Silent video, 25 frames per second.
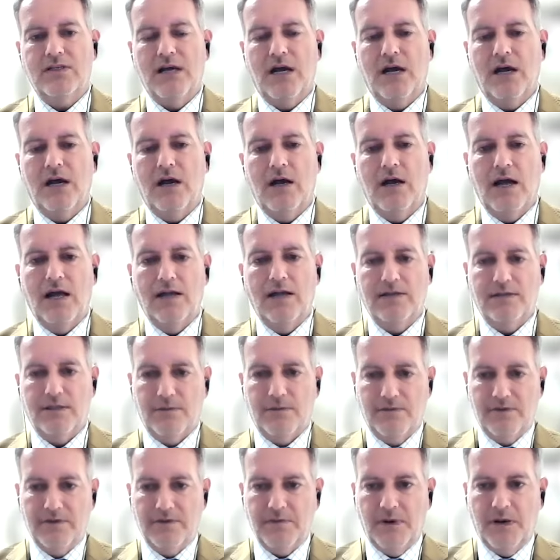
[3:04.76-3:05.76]
Saar and
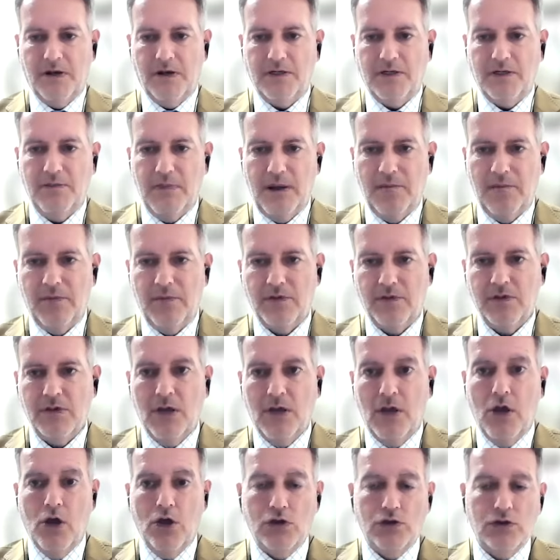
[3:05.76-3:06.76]
some of his party members
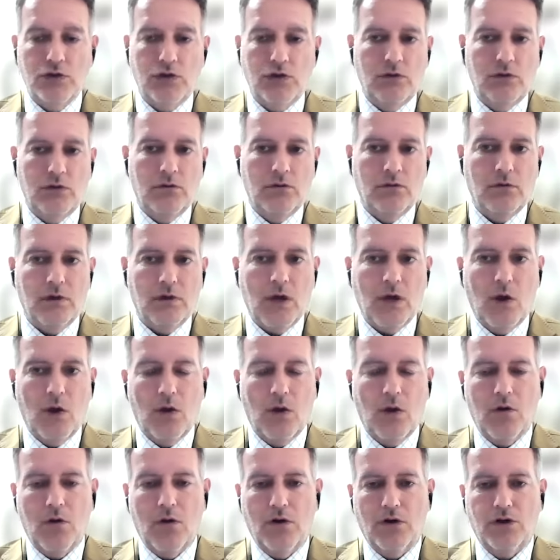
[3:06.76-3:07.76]
to go
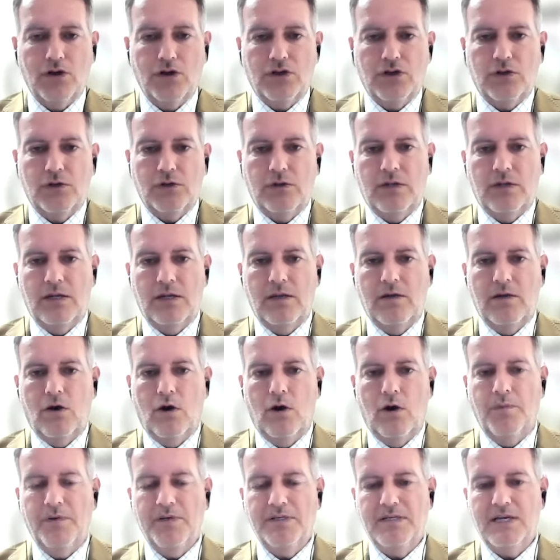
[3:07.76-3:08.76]
across to the
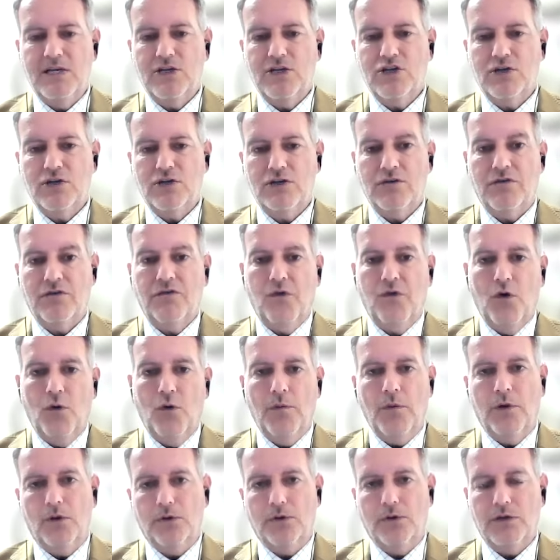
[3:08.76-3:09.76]
opposition to
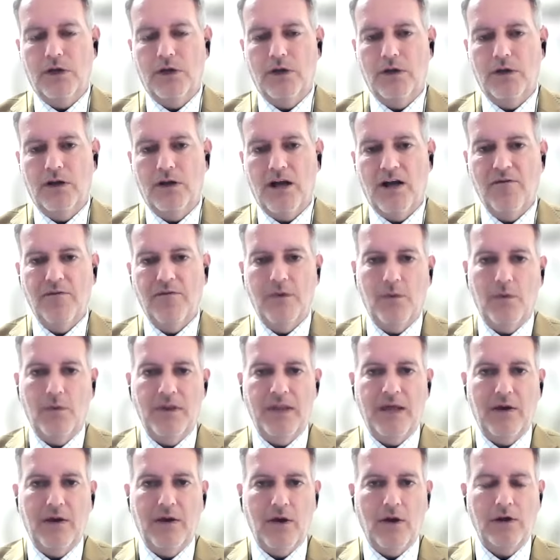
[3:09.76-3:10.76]
form an alternate government
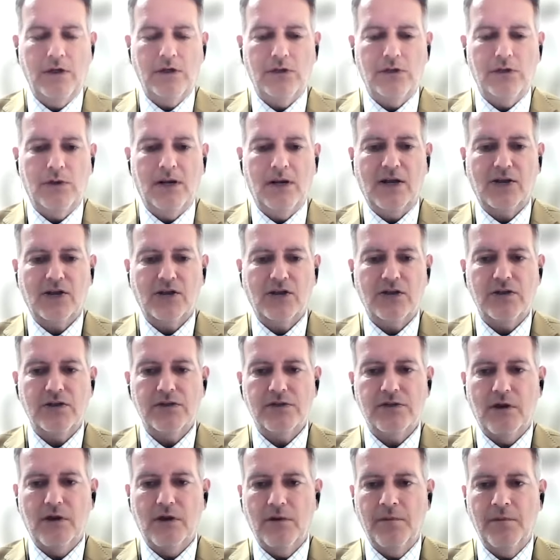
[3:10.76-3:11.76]
without going to
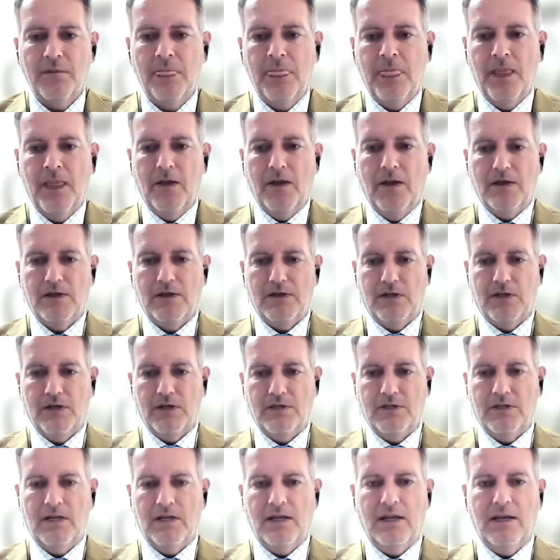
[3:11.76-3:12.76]
elections. So
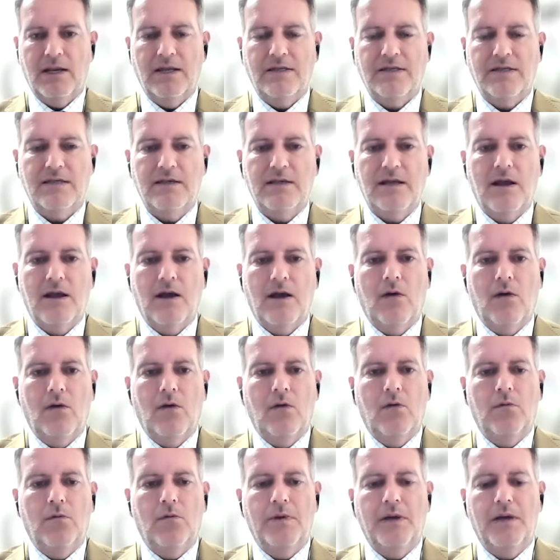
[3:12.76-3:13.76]
certainly Netanyahu
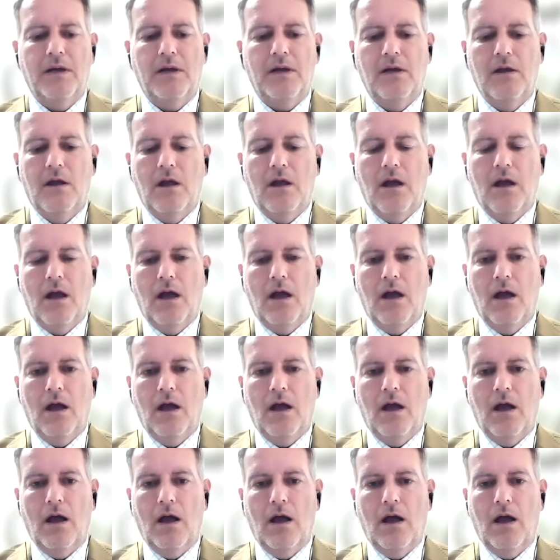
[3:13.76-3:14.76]
will be,
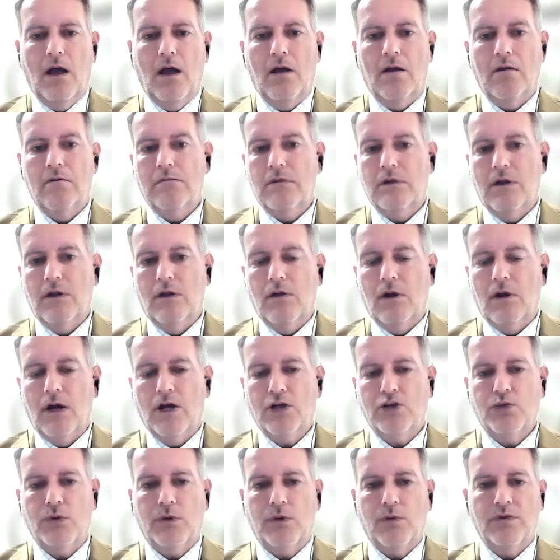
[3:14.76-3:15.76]
uh, you know,
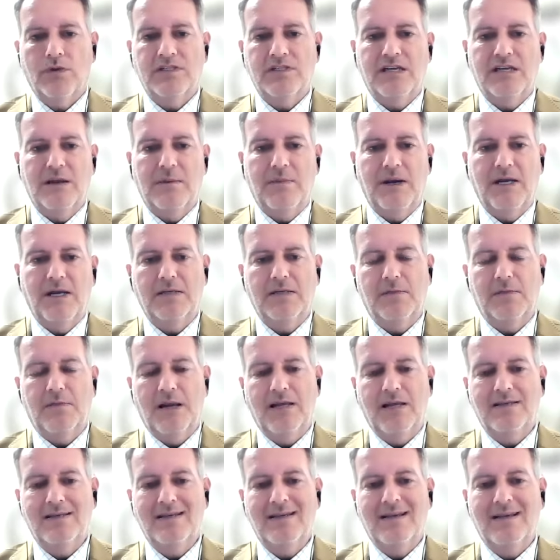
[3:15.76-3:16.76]
last week was in a better
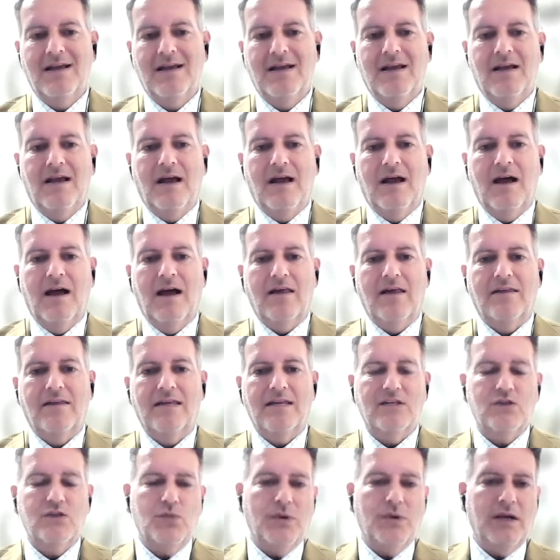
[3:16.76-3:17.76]
place. Uh,
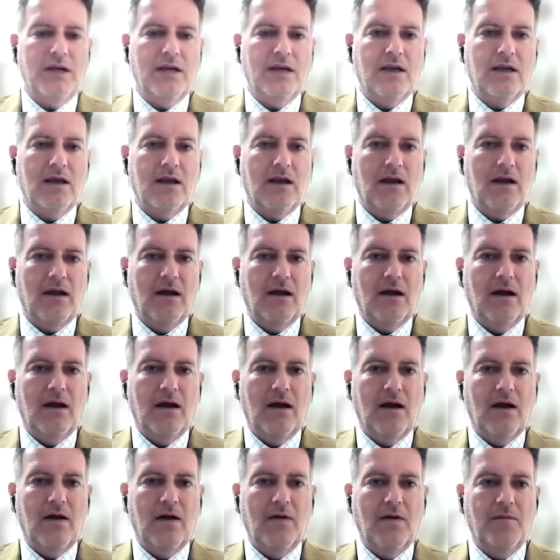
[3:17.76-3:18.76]
this week,
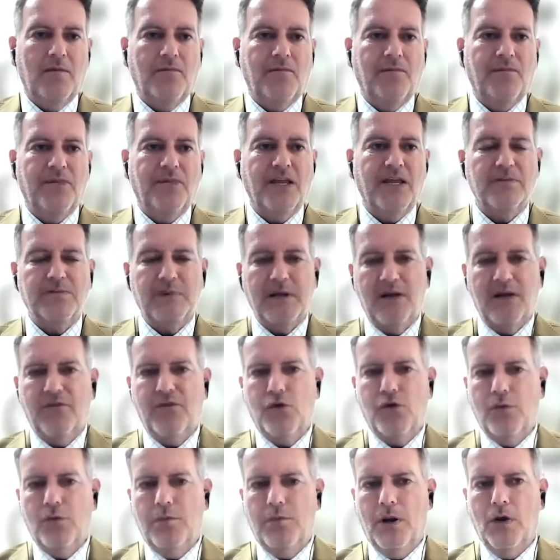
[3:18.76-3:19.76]
um, there's been a
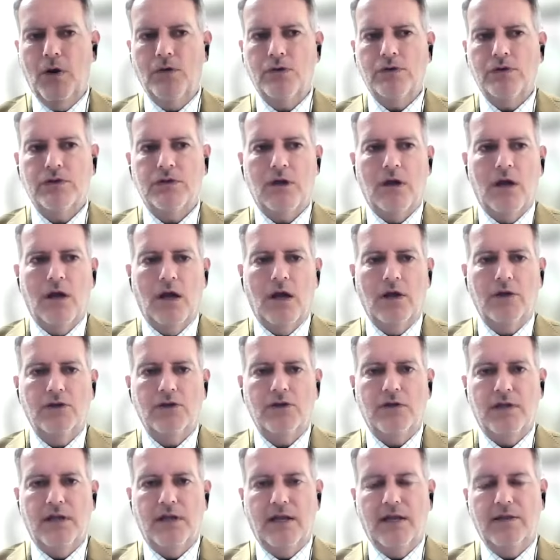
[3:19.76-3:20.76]
few blows uh,
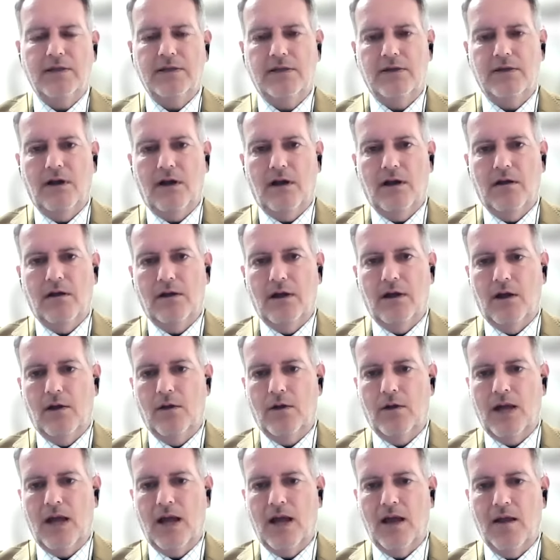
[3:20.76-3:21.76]
to the Netanyahu uh,
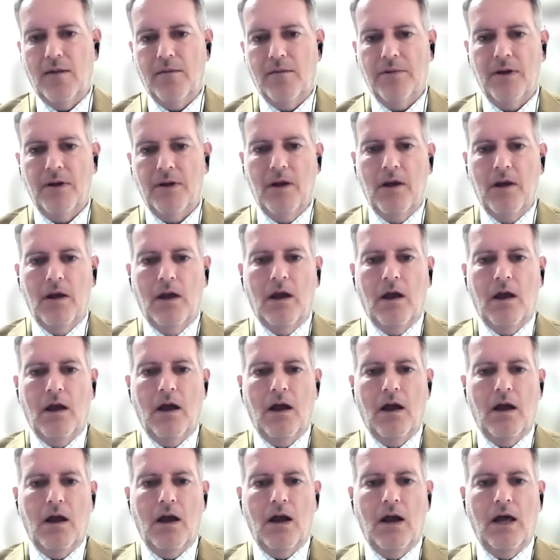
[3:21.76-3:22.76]
camp,
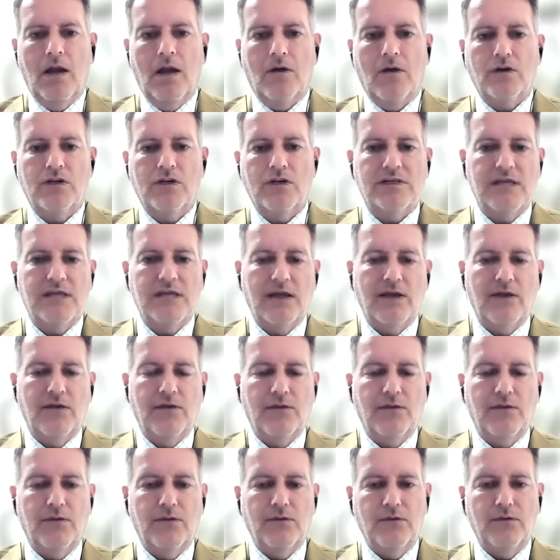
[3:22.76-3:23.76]
uh, and I'll just take
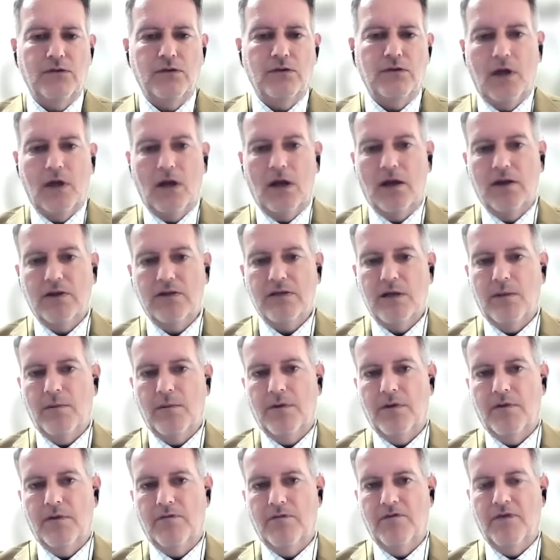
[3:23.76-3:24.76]
you through uh, some of them.